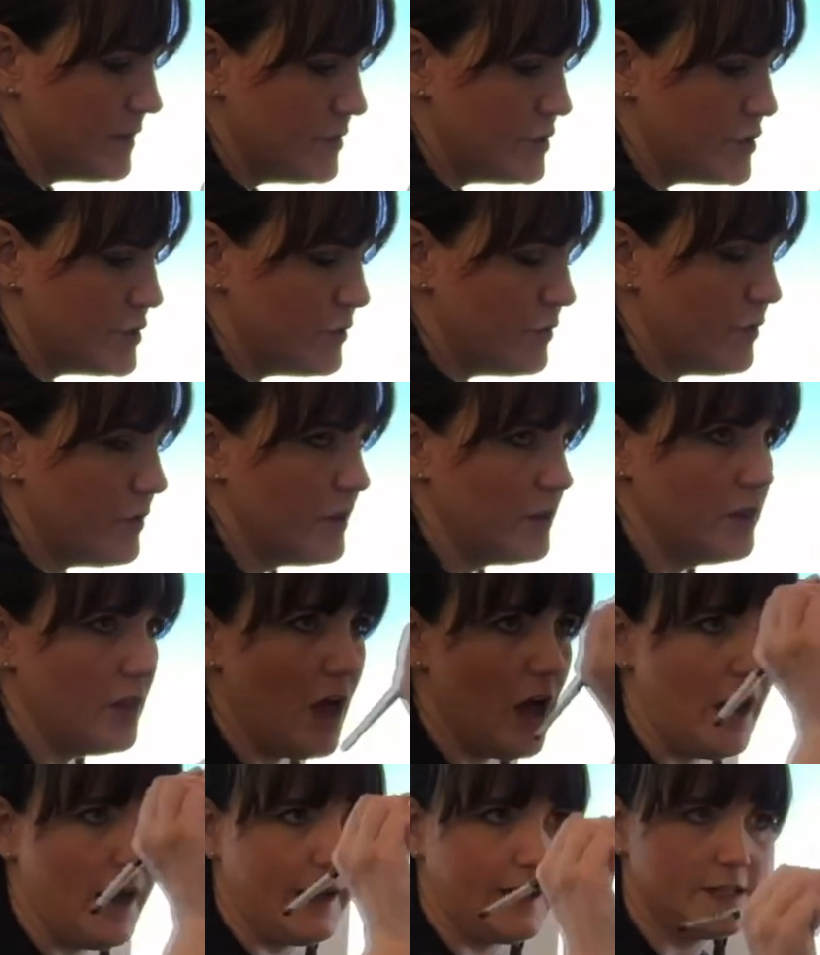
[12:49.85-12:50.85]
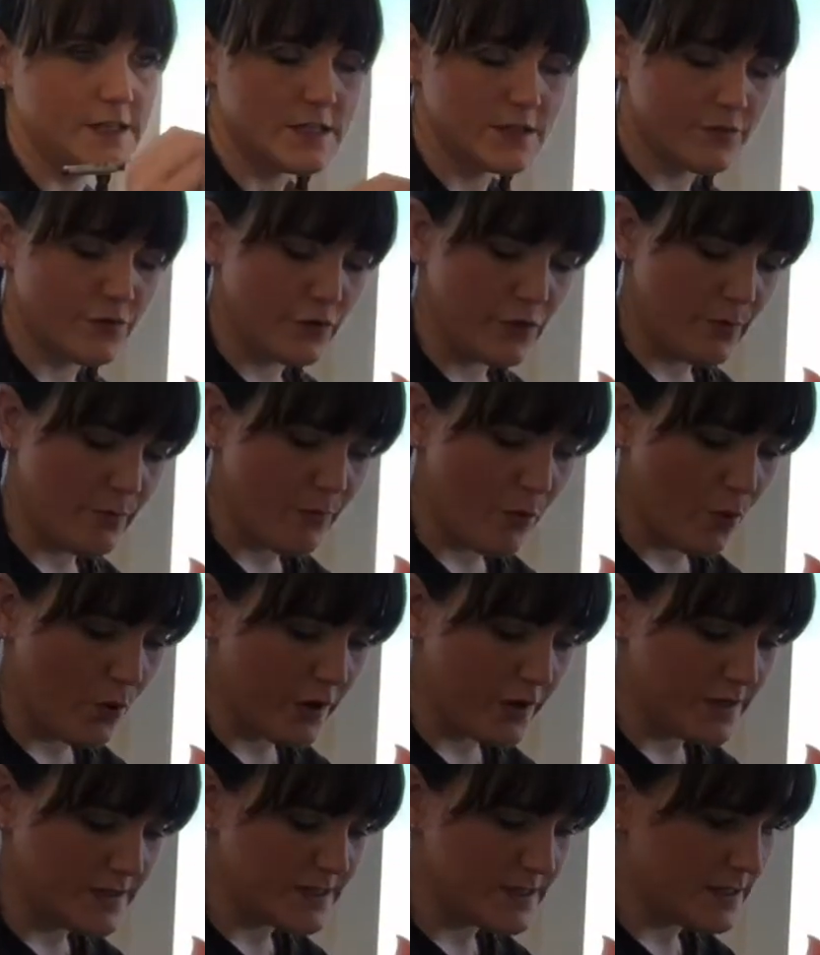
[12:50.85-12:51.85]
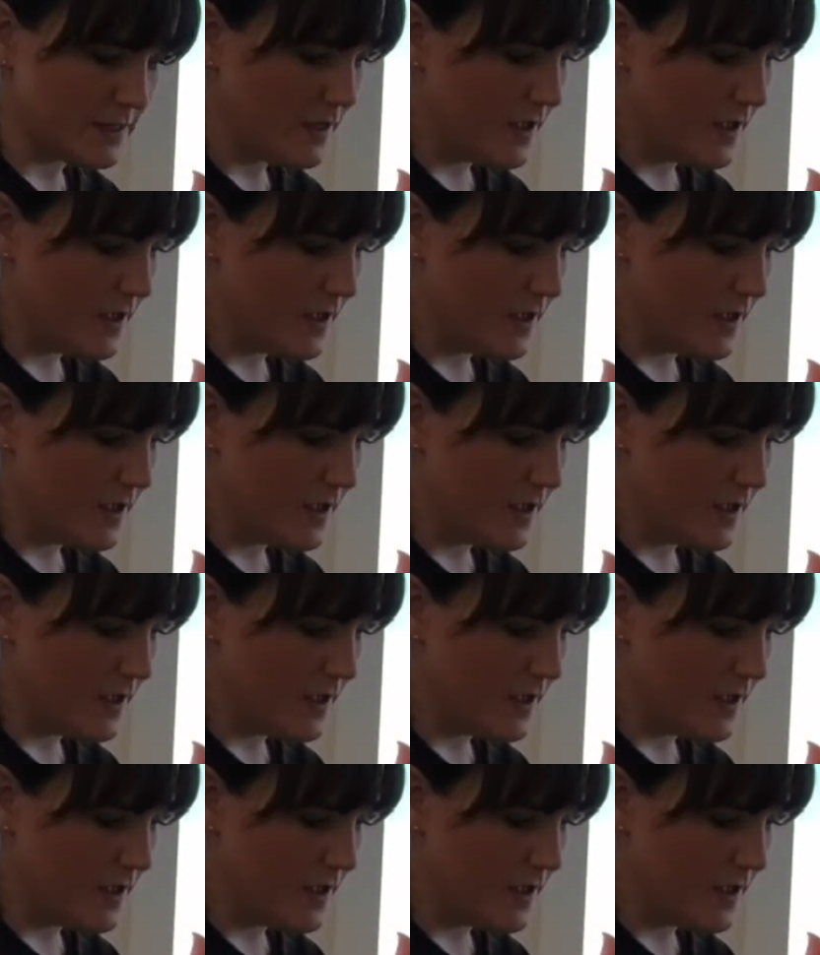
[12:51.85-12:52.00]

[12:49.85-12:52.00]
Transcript: do the lines for the boards